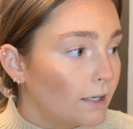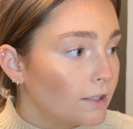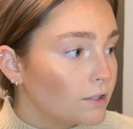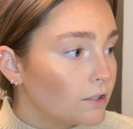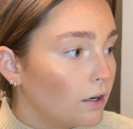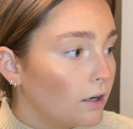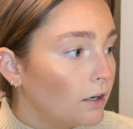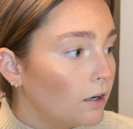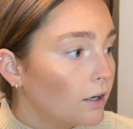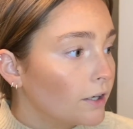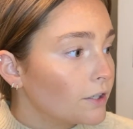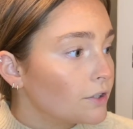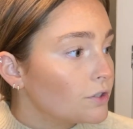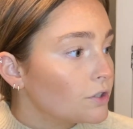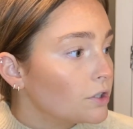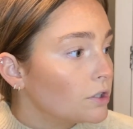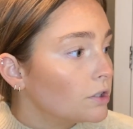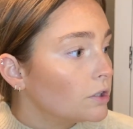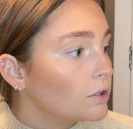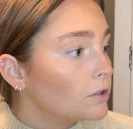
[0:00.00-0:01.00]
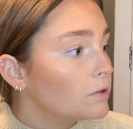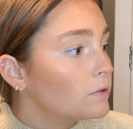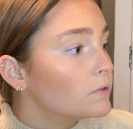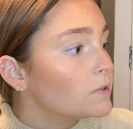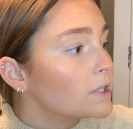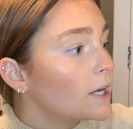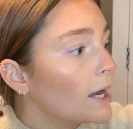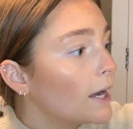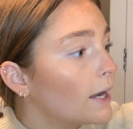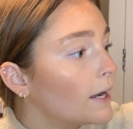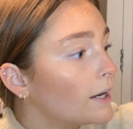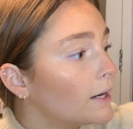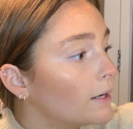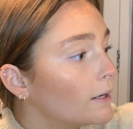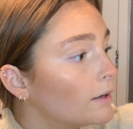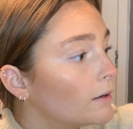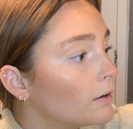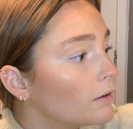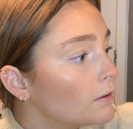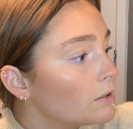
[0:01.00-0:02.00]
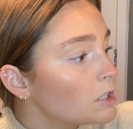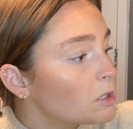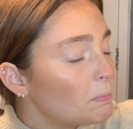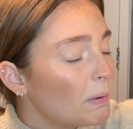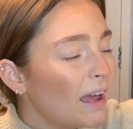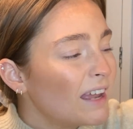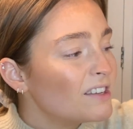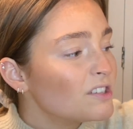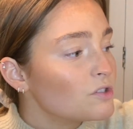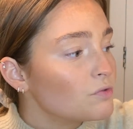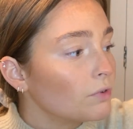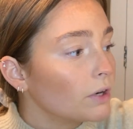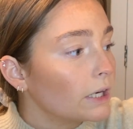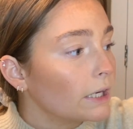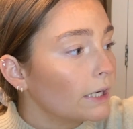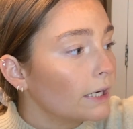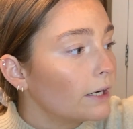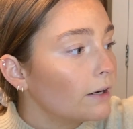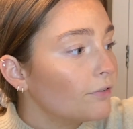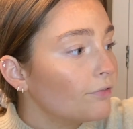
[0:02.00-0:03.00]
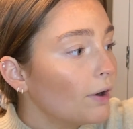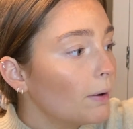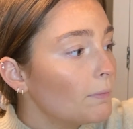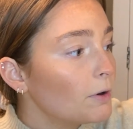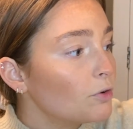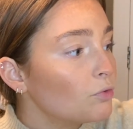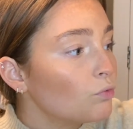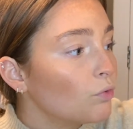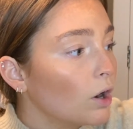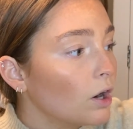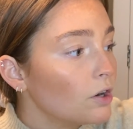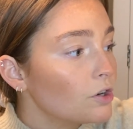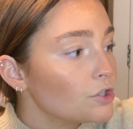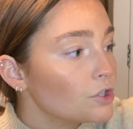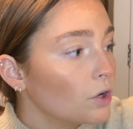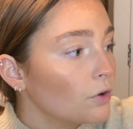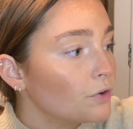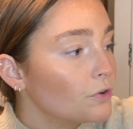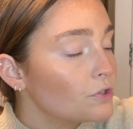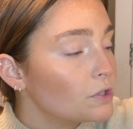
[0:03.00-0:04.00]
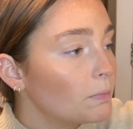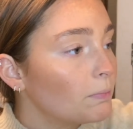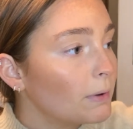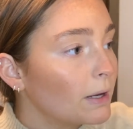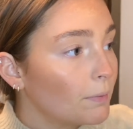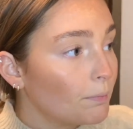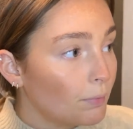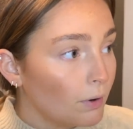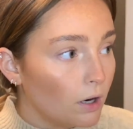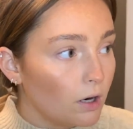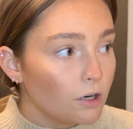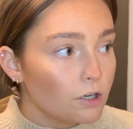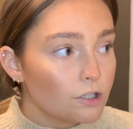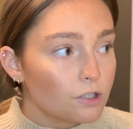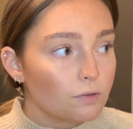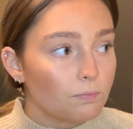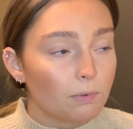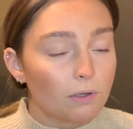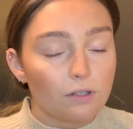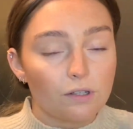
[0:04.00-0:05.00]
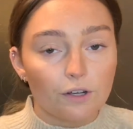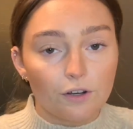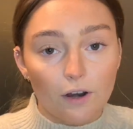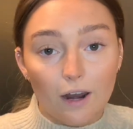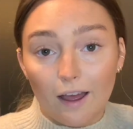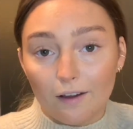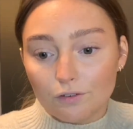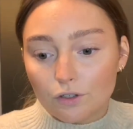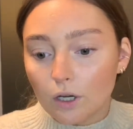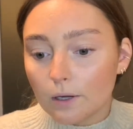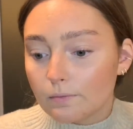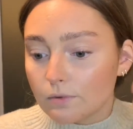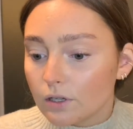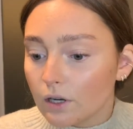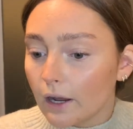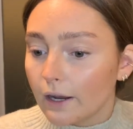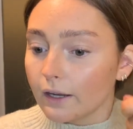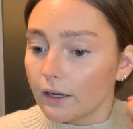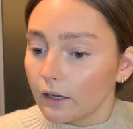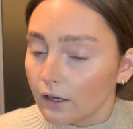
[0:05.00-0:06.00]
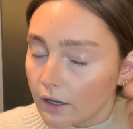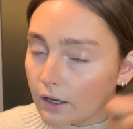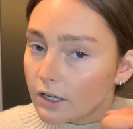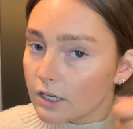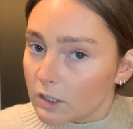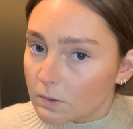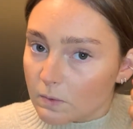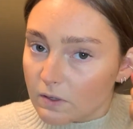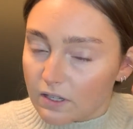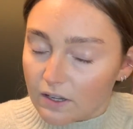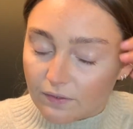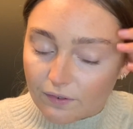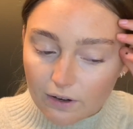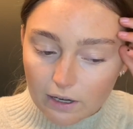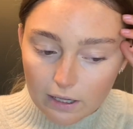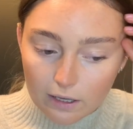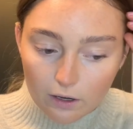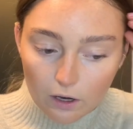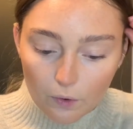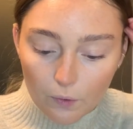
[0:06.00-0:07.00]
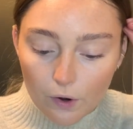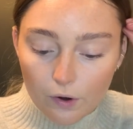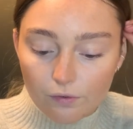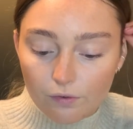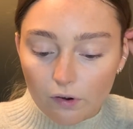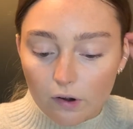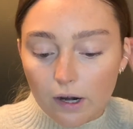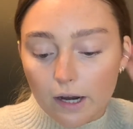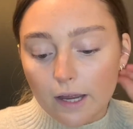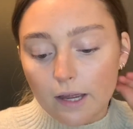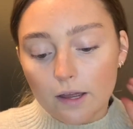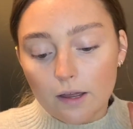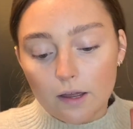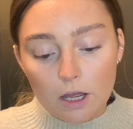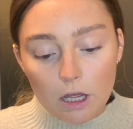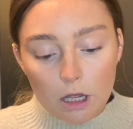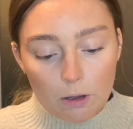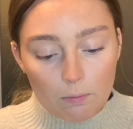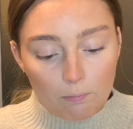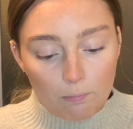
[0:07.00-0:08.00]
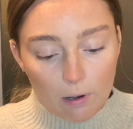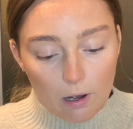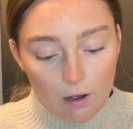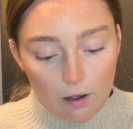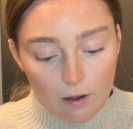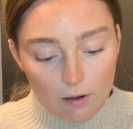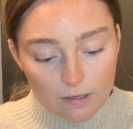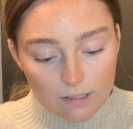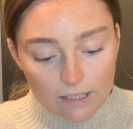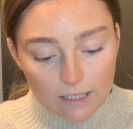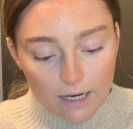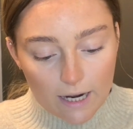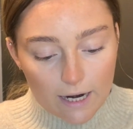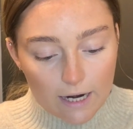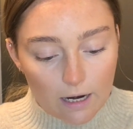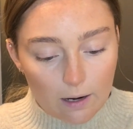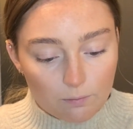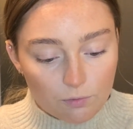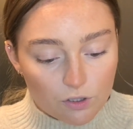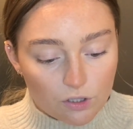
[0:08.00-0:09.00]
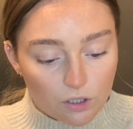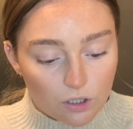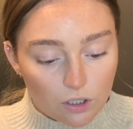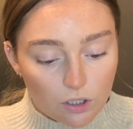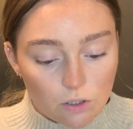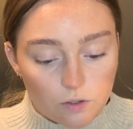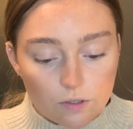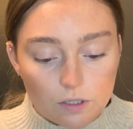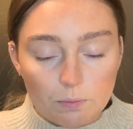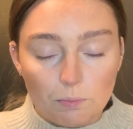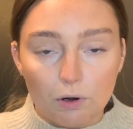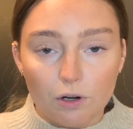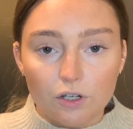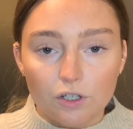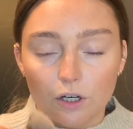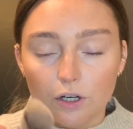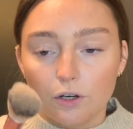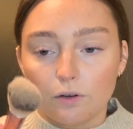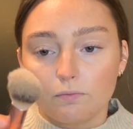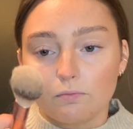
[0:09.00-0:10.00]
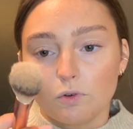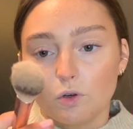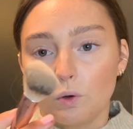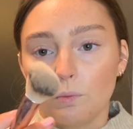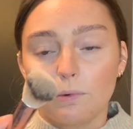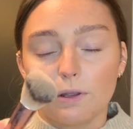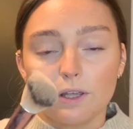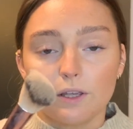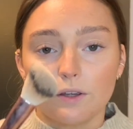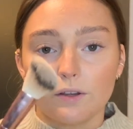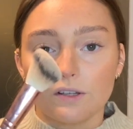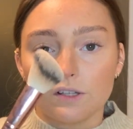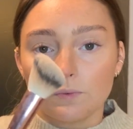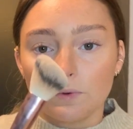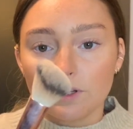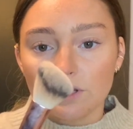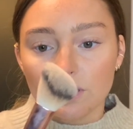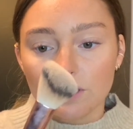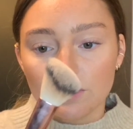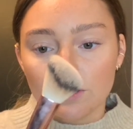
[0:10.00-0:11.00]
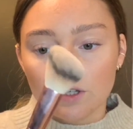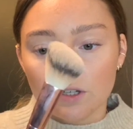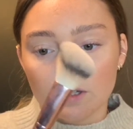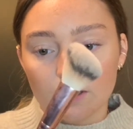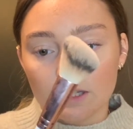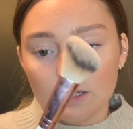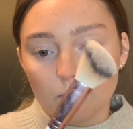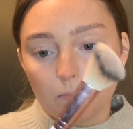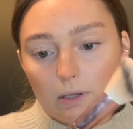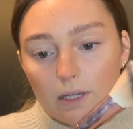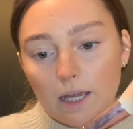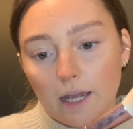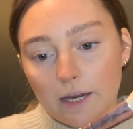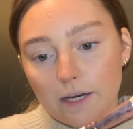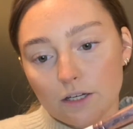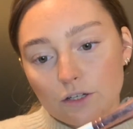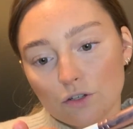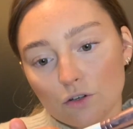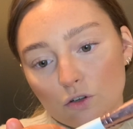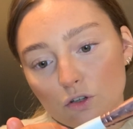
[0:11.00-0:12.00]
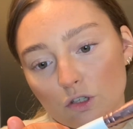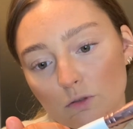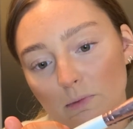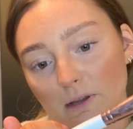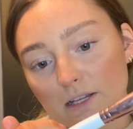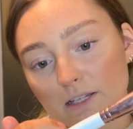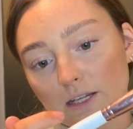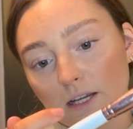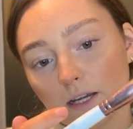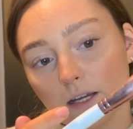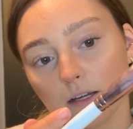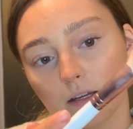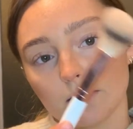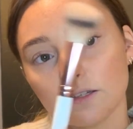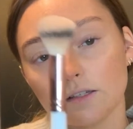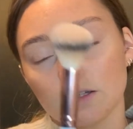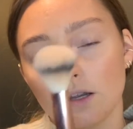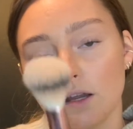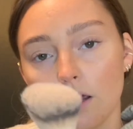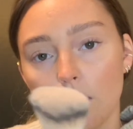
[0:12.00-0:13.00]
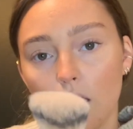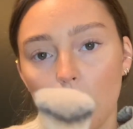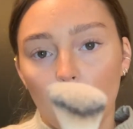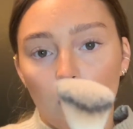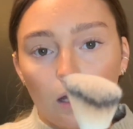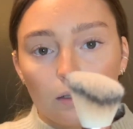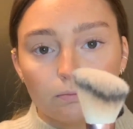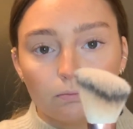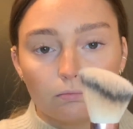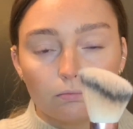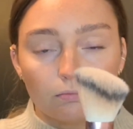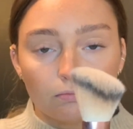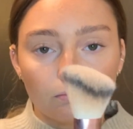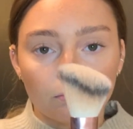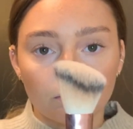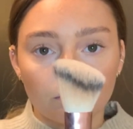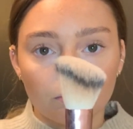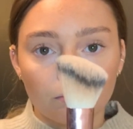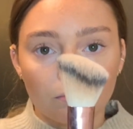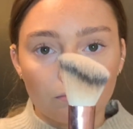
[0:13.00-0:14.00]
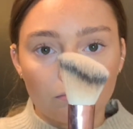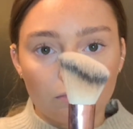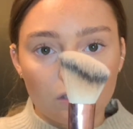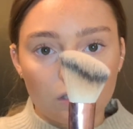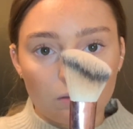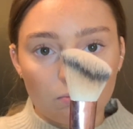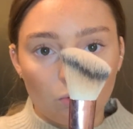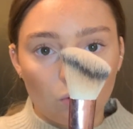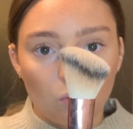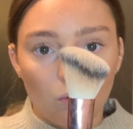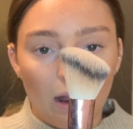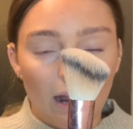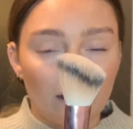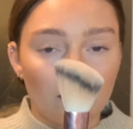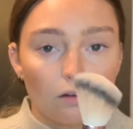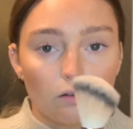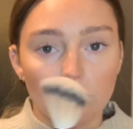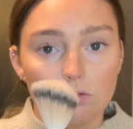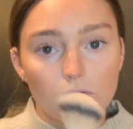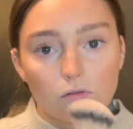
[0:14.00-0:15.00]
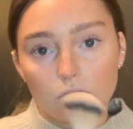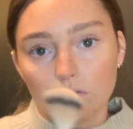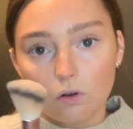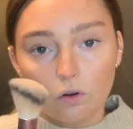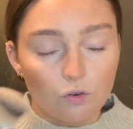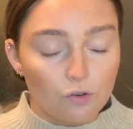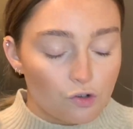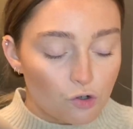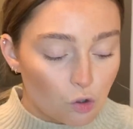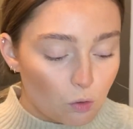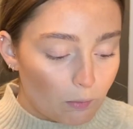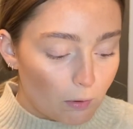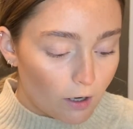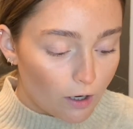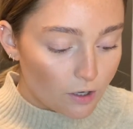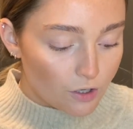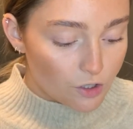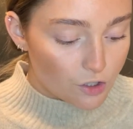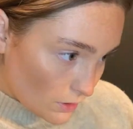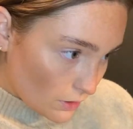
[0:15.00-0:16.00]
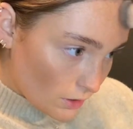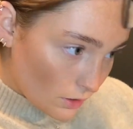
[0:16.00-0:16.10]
I like to use depends really. If I'm in a rush, I'll use a big brush because I don't have time to like specifically go over it. But today I'm just going to use the brush I normally use, which is just this BH Cosmetics small angled contour brush.